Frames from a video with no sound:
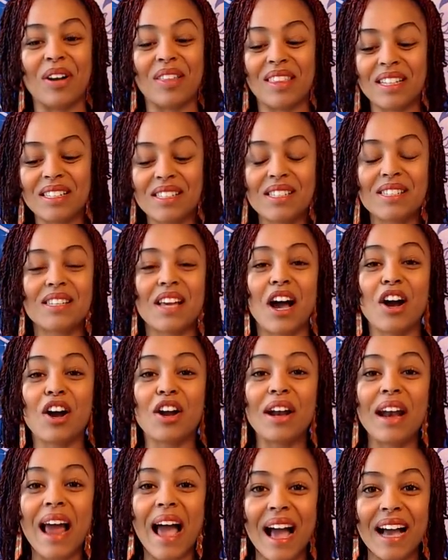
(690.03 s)
This is
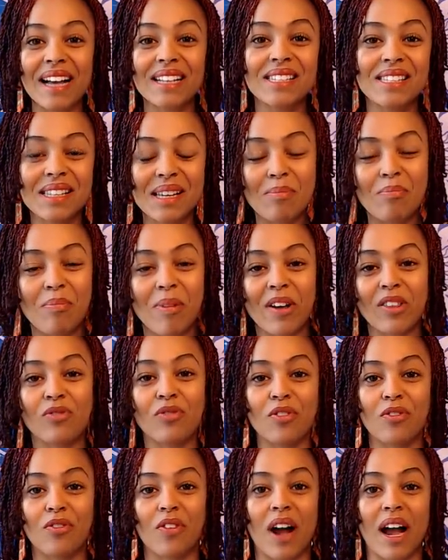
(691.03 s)
an excellent month
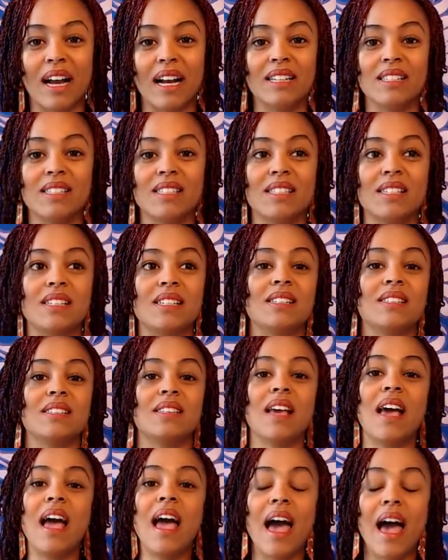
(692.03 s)
for finances,
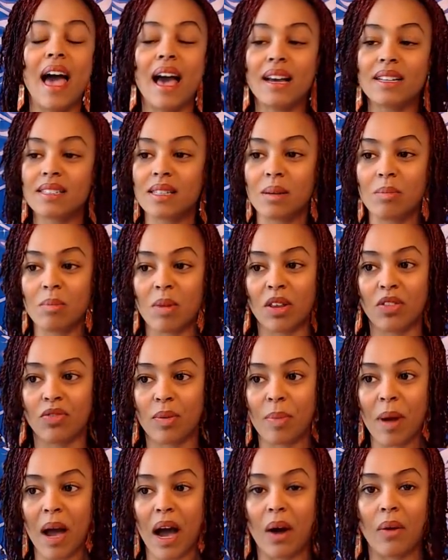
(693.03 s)
excellent month for
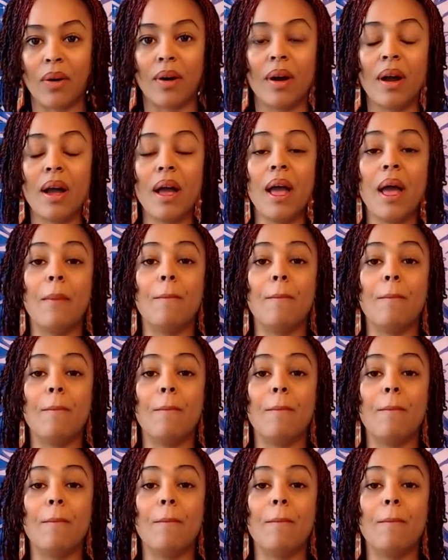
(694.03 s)
power.